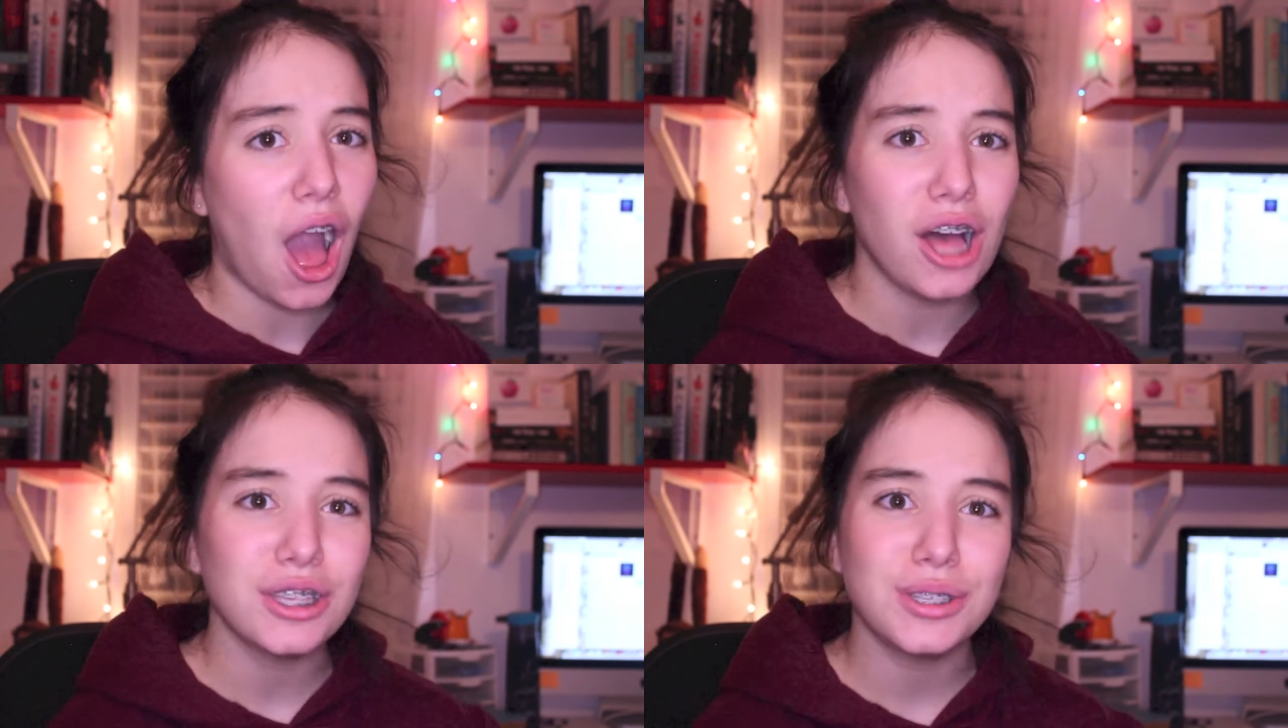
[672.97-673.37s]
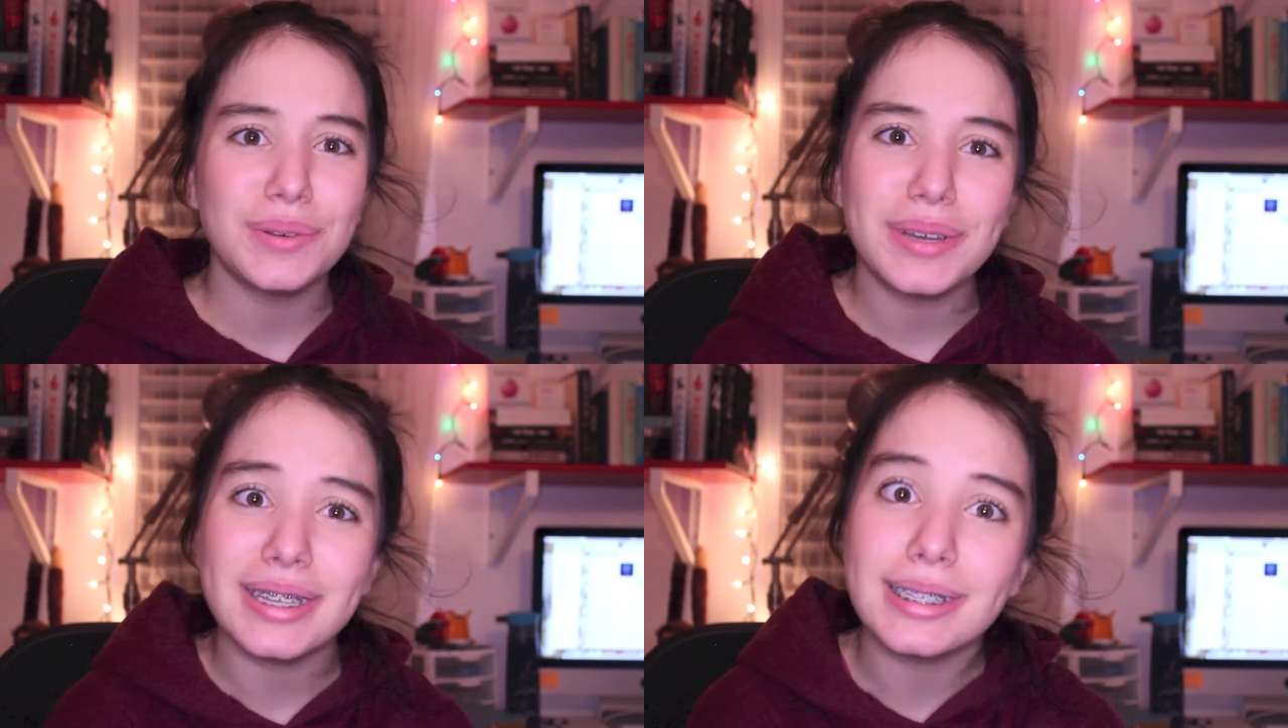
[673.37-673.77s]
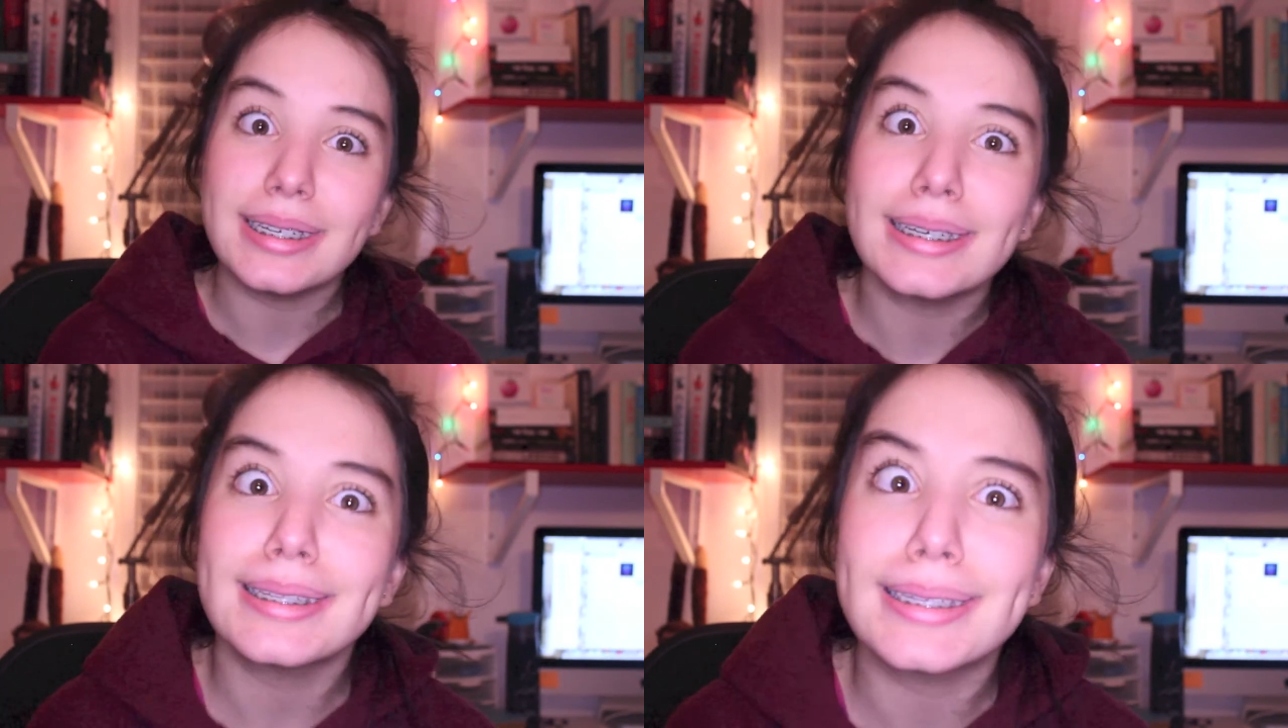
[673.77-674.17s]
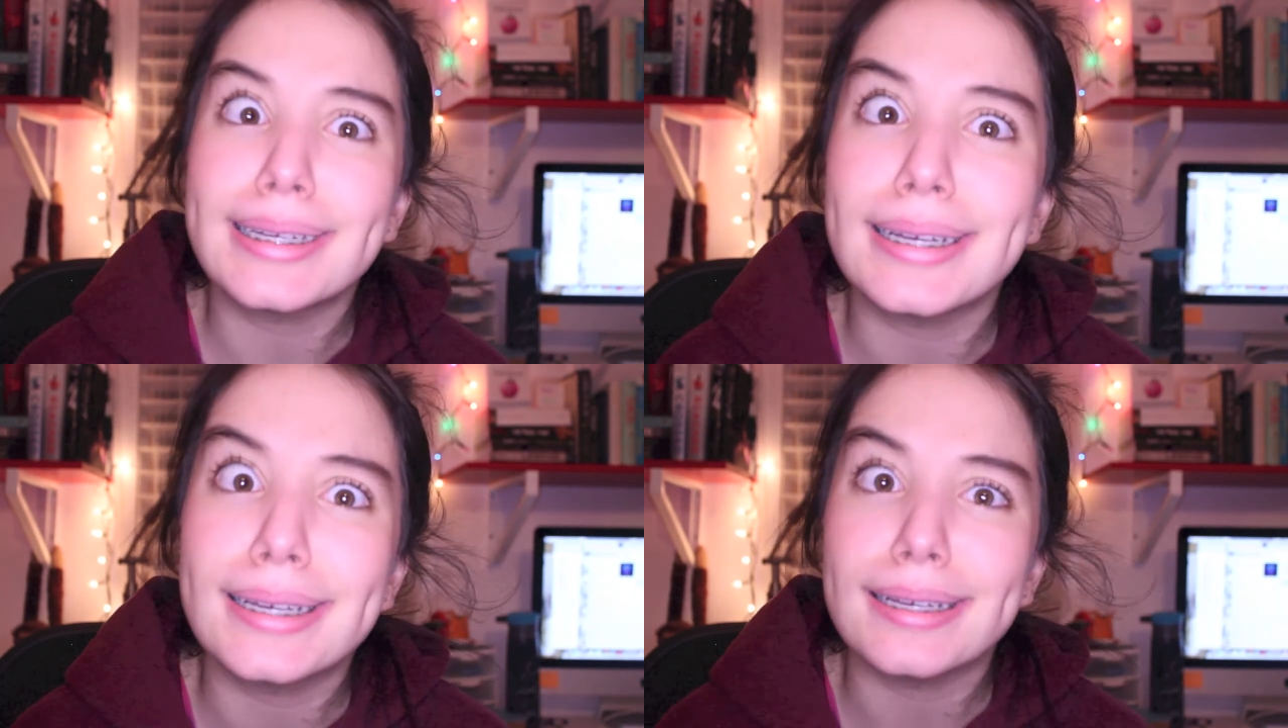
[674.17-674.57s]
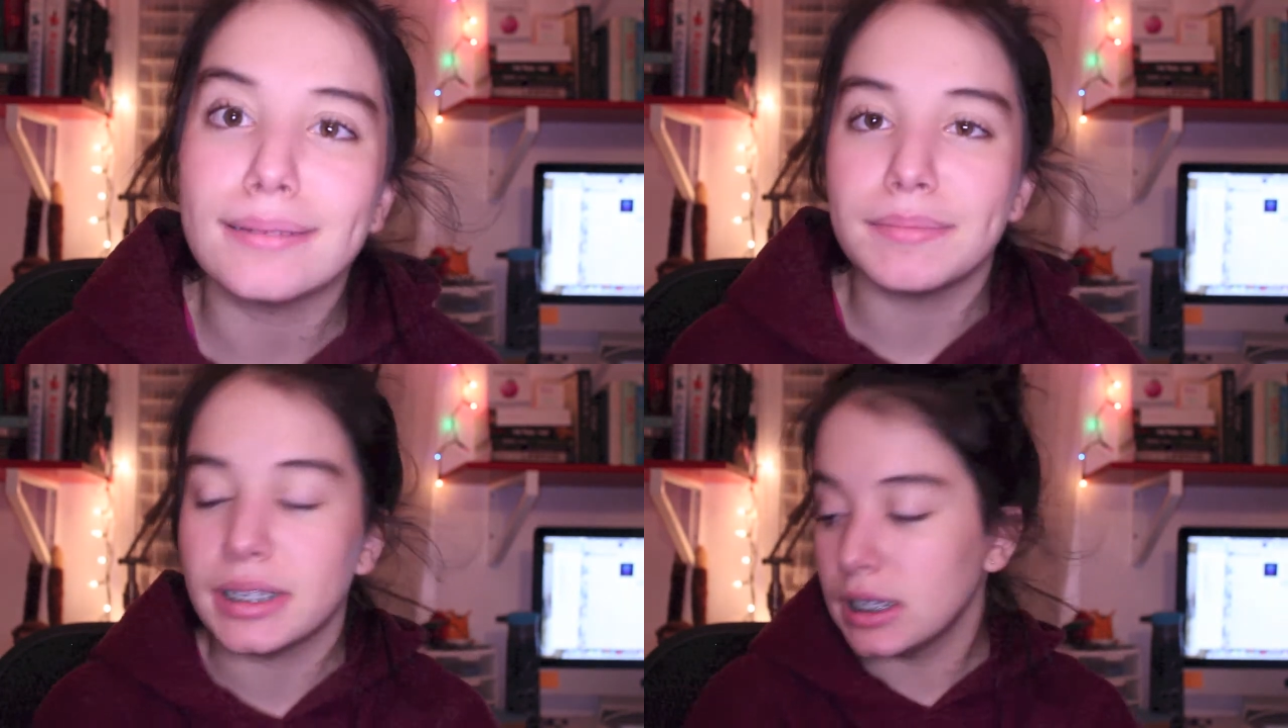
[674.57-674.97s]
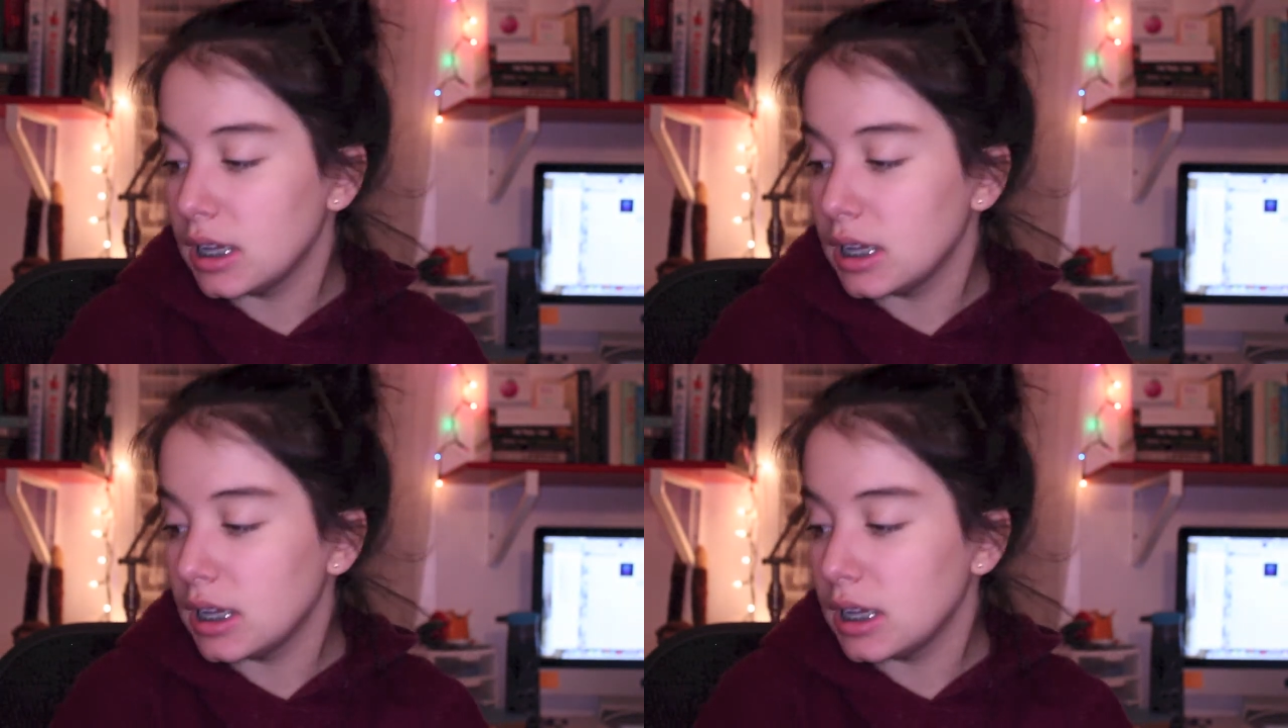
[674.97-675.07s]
I'll see you guys next time.